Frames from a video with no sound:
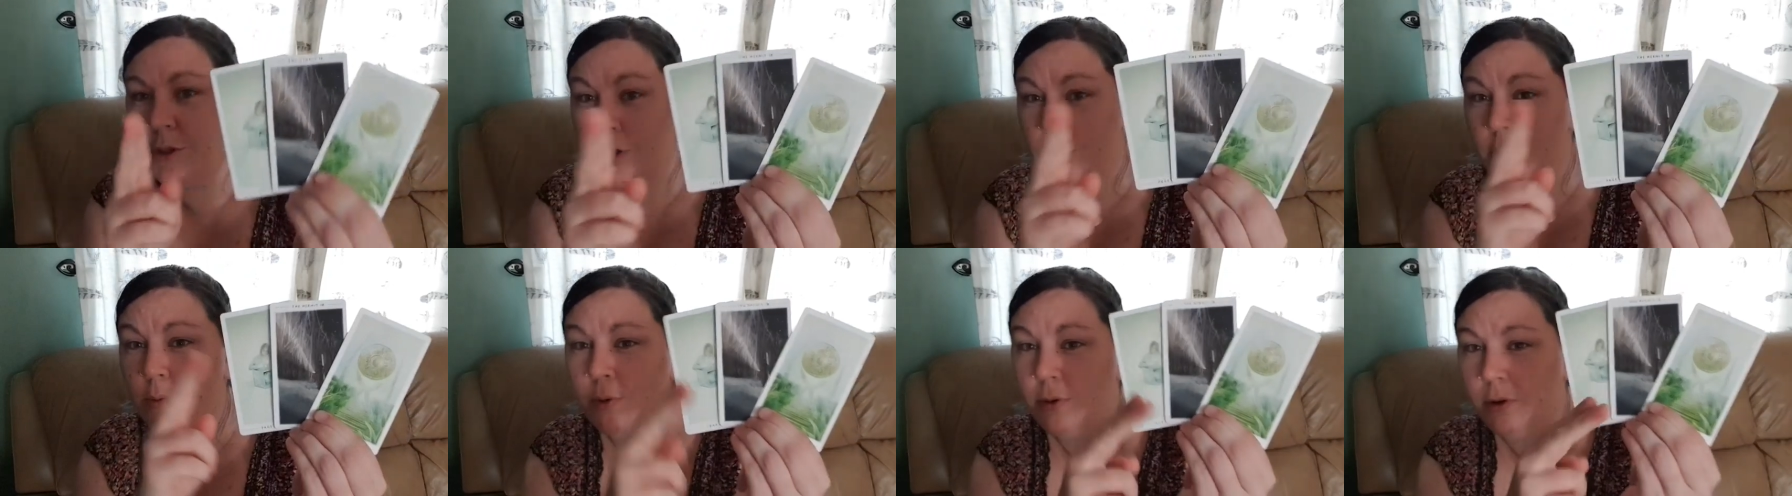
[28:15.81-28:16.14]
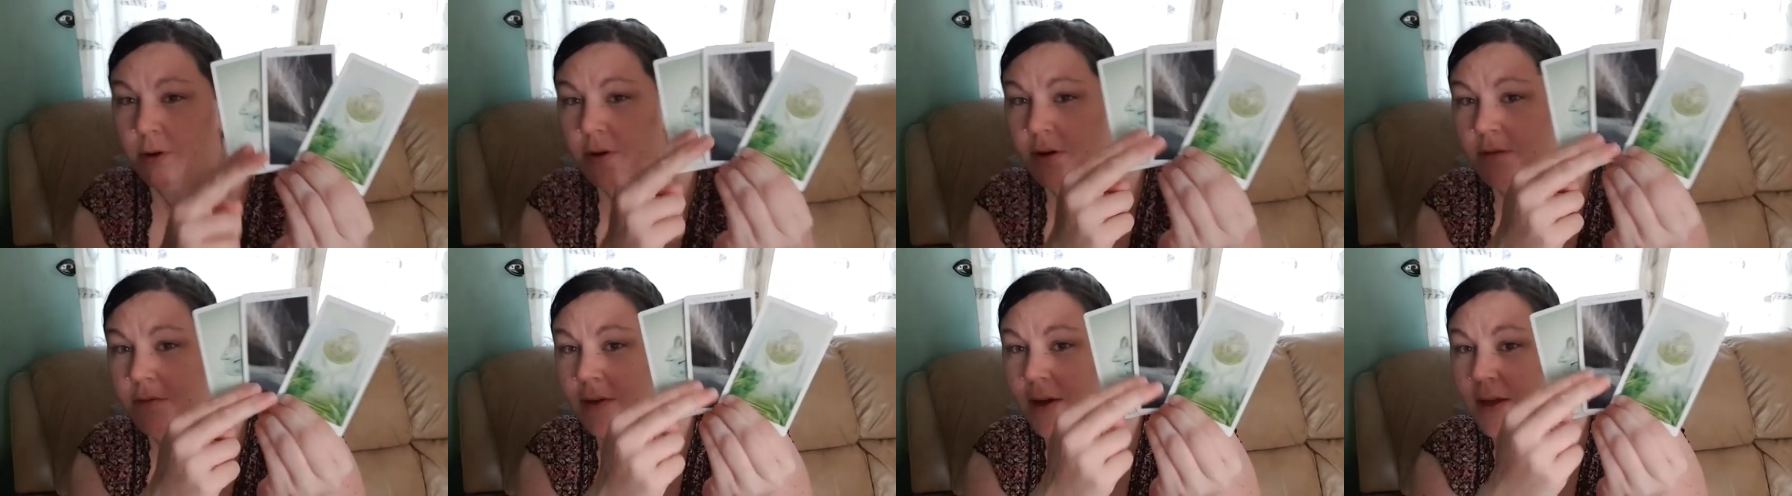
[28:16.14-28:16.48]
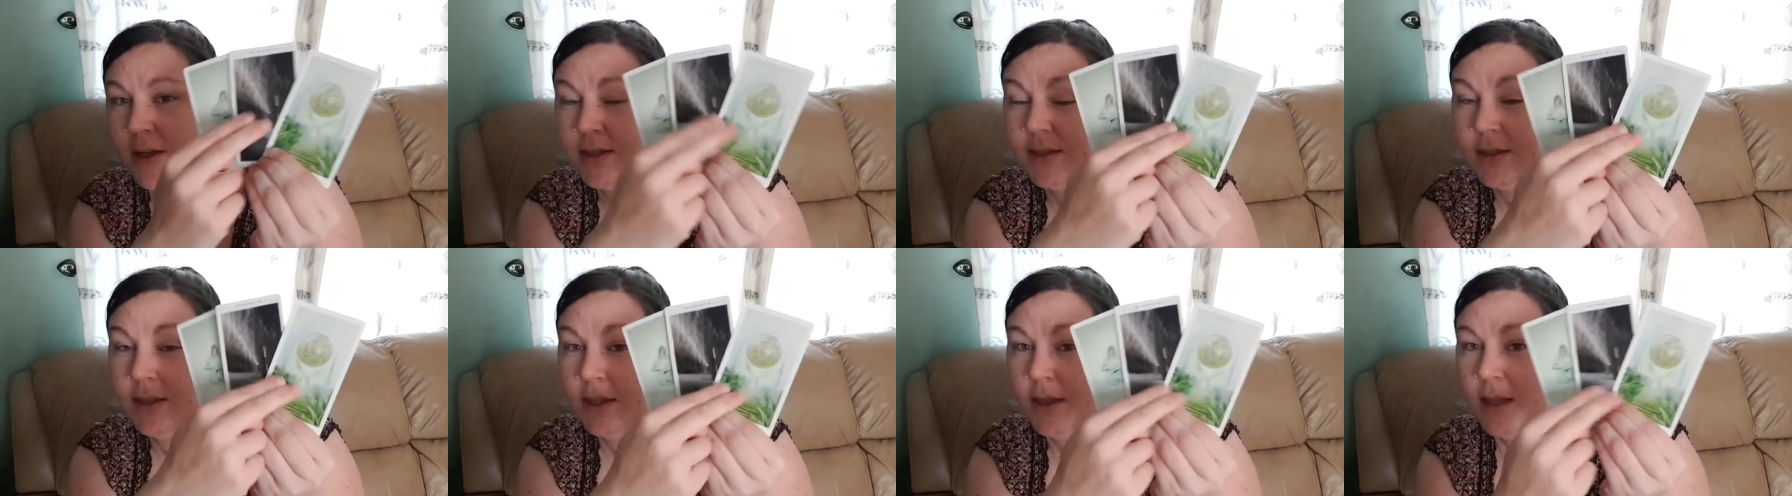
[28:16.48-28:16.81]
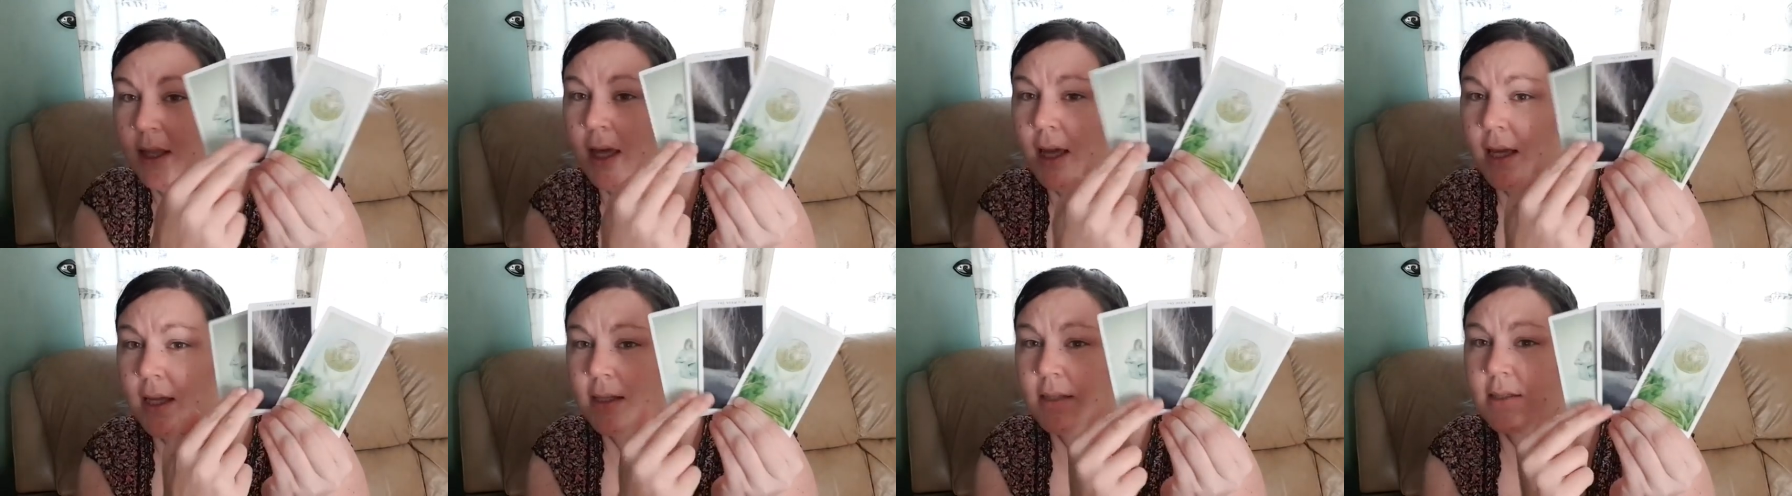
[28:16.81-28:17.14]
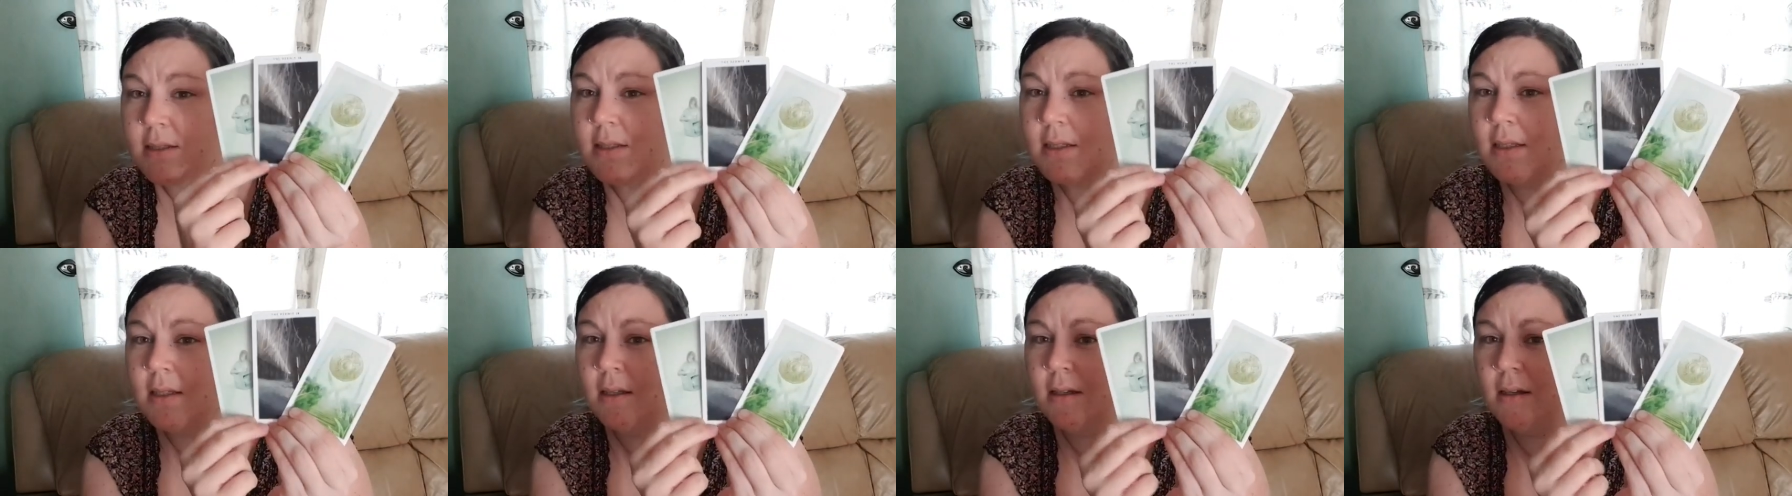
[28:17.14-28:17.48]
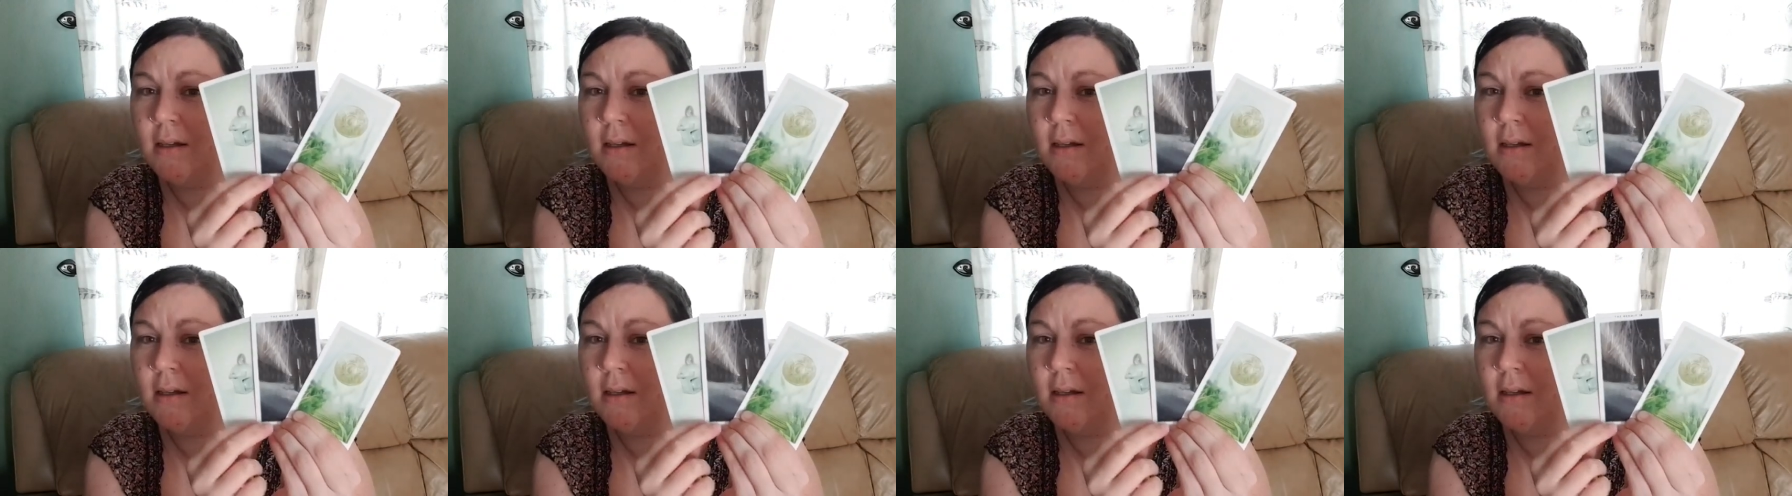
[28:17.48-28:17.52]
you want to invest in this?